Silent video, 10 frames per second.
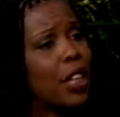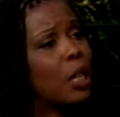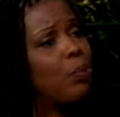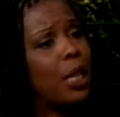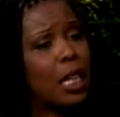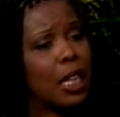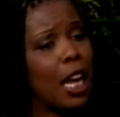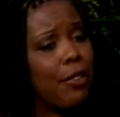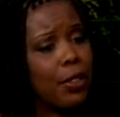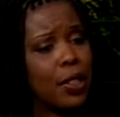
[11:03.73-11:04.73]
It can be a
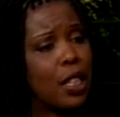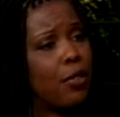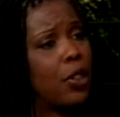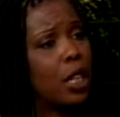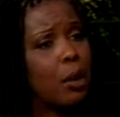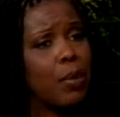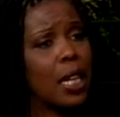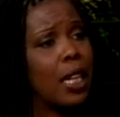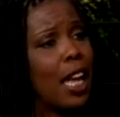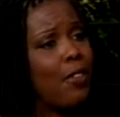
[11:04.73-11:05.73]
life of suffering. It can be
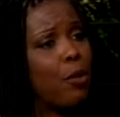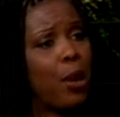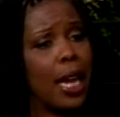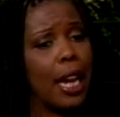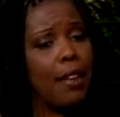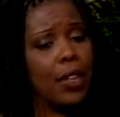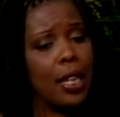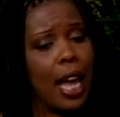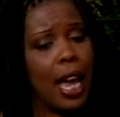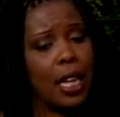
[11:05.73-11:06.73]
a life of pain. Every
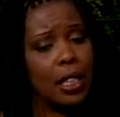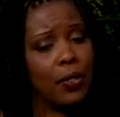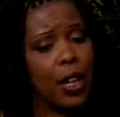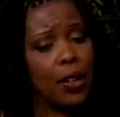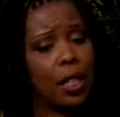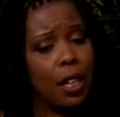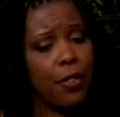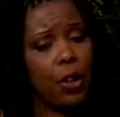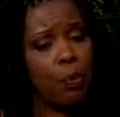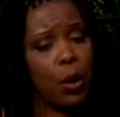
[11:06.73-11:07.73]
day is very
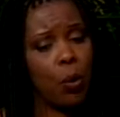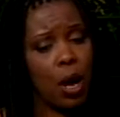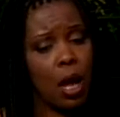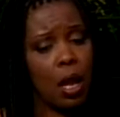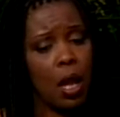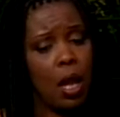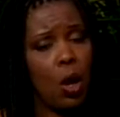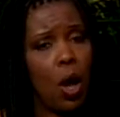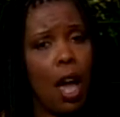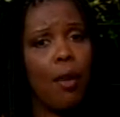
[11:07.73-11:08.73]
different. But what,
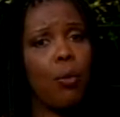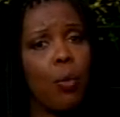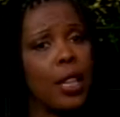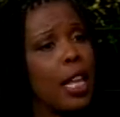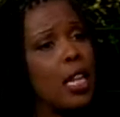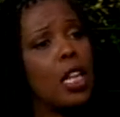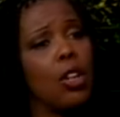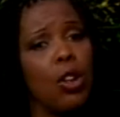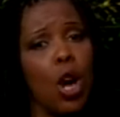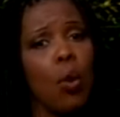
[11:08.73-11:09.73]
what they need
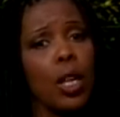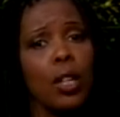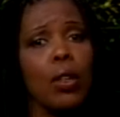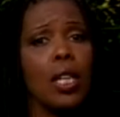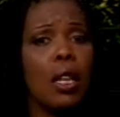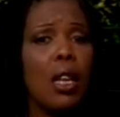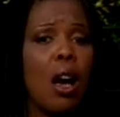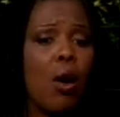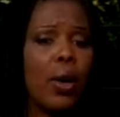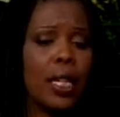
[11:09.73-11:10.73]
to know, what you need to
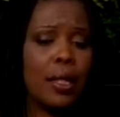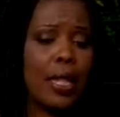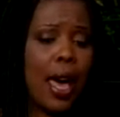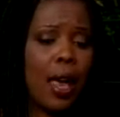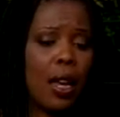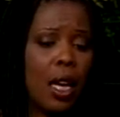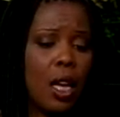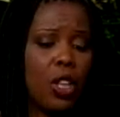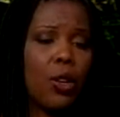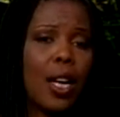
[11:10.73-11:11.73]
know is that
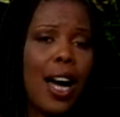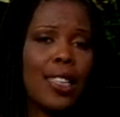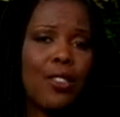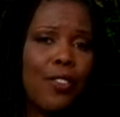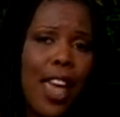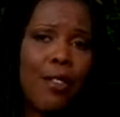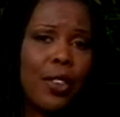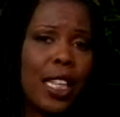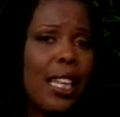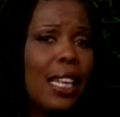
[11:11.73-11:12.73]
you're God's
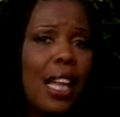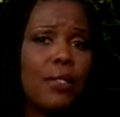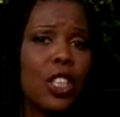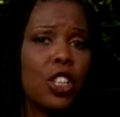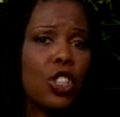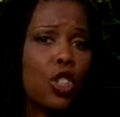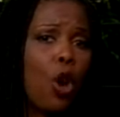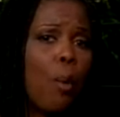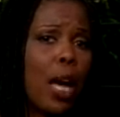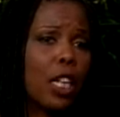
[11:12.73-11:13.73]
favorite. He loves us
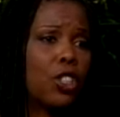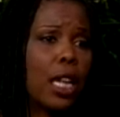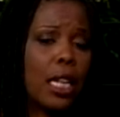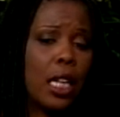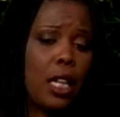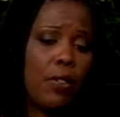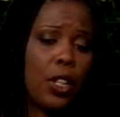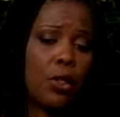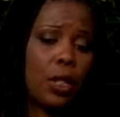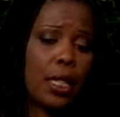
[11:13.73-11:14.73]
so much that He
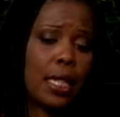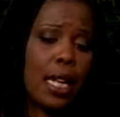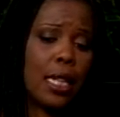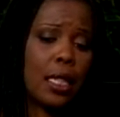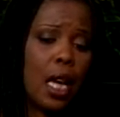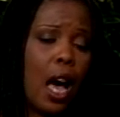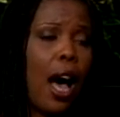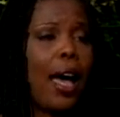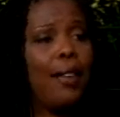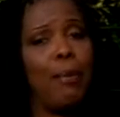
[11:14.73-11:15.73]
individually says,
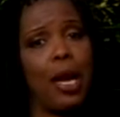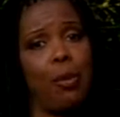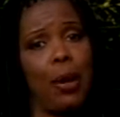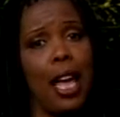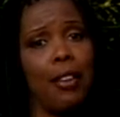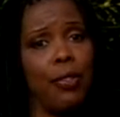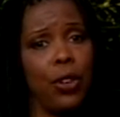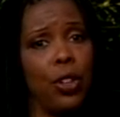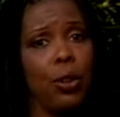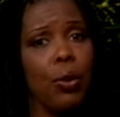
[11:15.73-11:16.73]
I have better plan
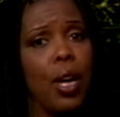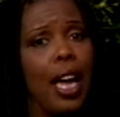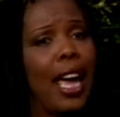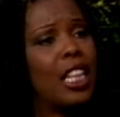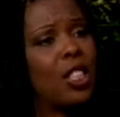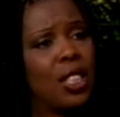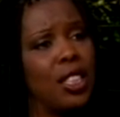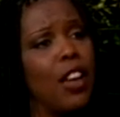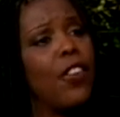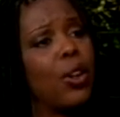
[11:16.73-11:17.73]
for you. And it's
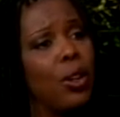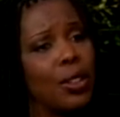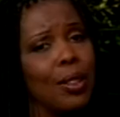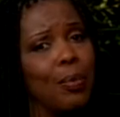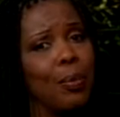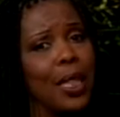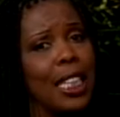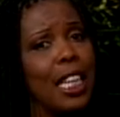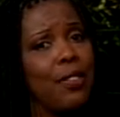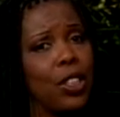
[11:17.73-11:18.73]
difficult to
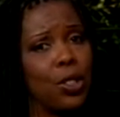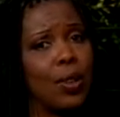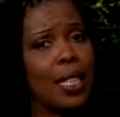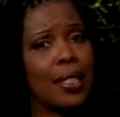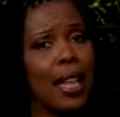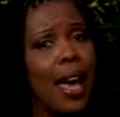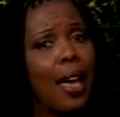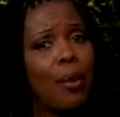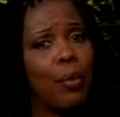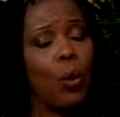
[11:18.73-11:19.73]
believe and trust
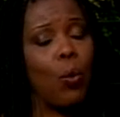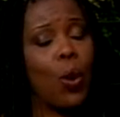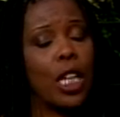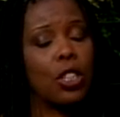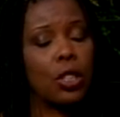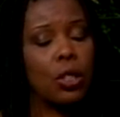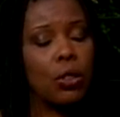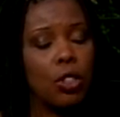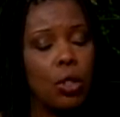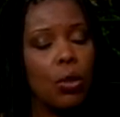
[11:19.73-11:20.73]
that, but once you
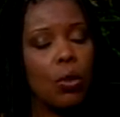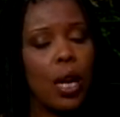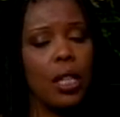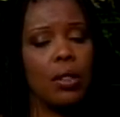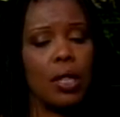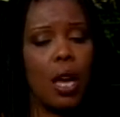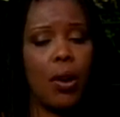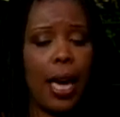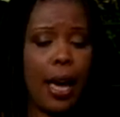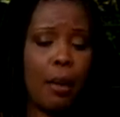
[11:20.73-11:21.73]
do and you say,
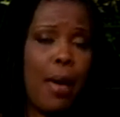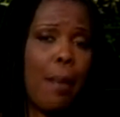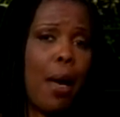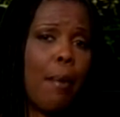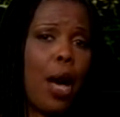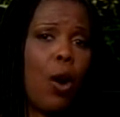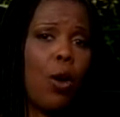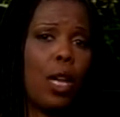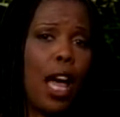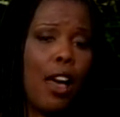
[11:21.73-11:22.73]
okay, I can map out my
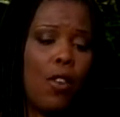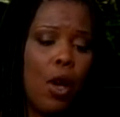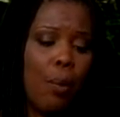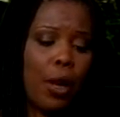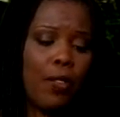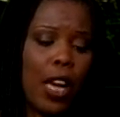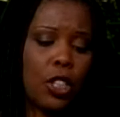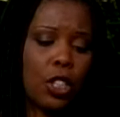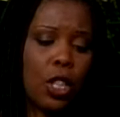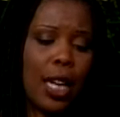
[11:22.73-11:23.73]
whole life, but if I
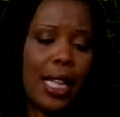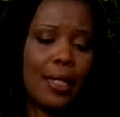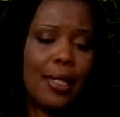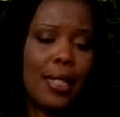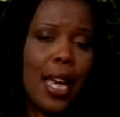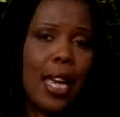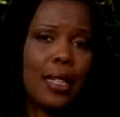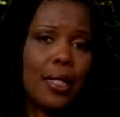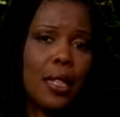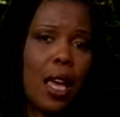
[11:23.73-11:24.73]
just look at today
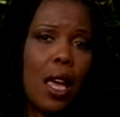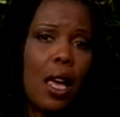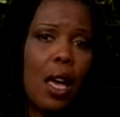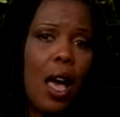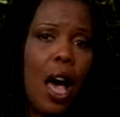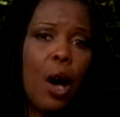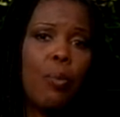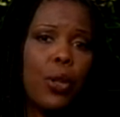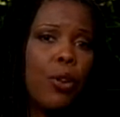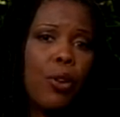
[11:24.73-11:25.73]
to say, how
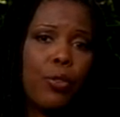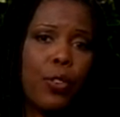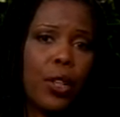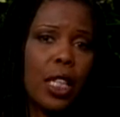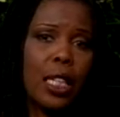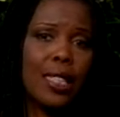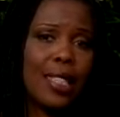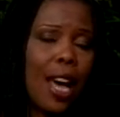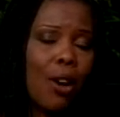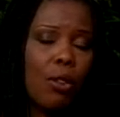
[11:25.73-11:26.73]
beautiful he is,
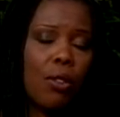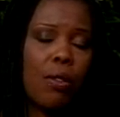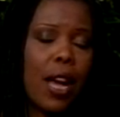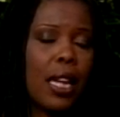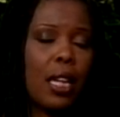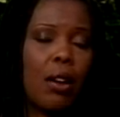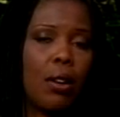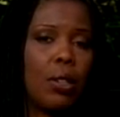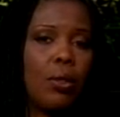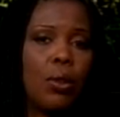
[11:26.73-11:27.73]
how great are
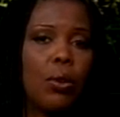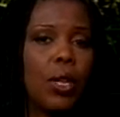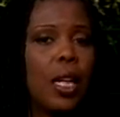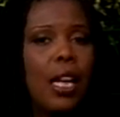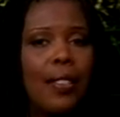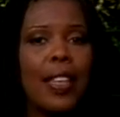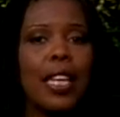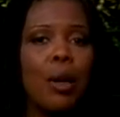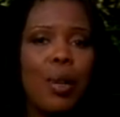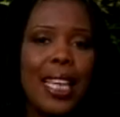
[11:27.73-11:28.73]
you, Lord, then
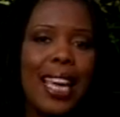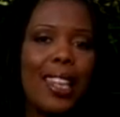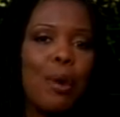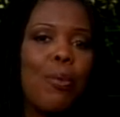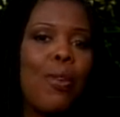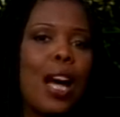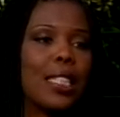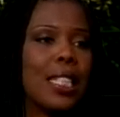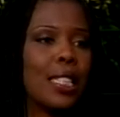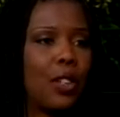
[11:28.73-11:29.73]
he'll begin the
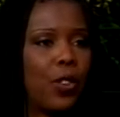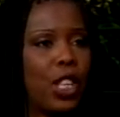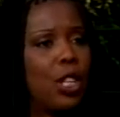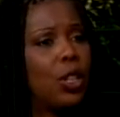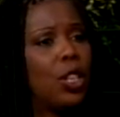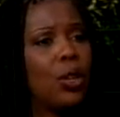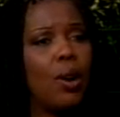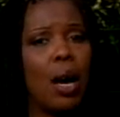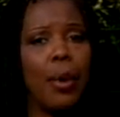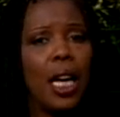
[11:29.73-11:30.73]
process of healing you
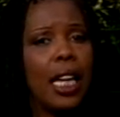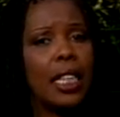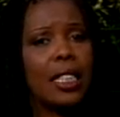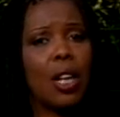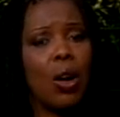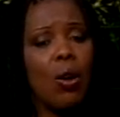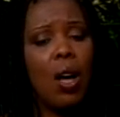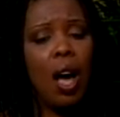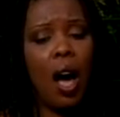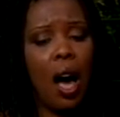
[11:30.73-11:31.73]
up. It's so
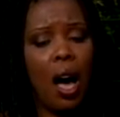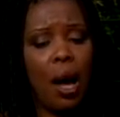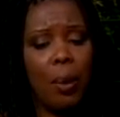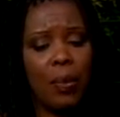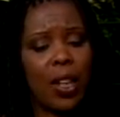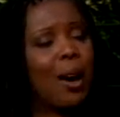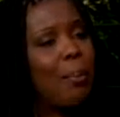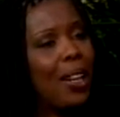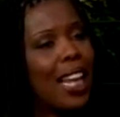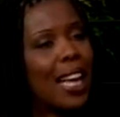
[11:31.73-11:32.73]
um,
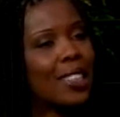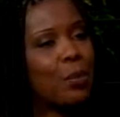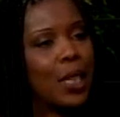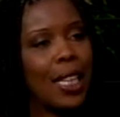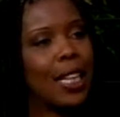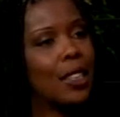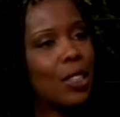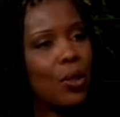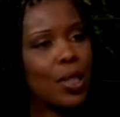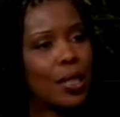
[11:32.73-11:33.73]
complex, but yet it's
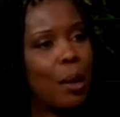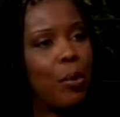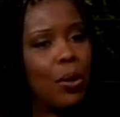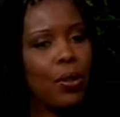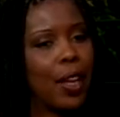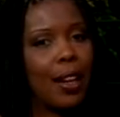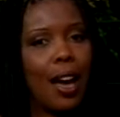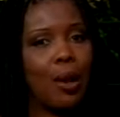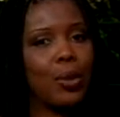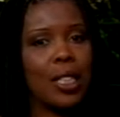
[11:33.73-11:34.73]
so simple that
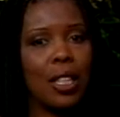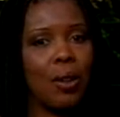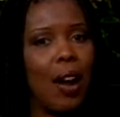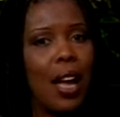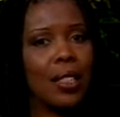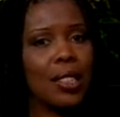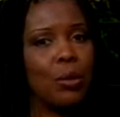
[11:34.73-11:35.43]
God was in Christ.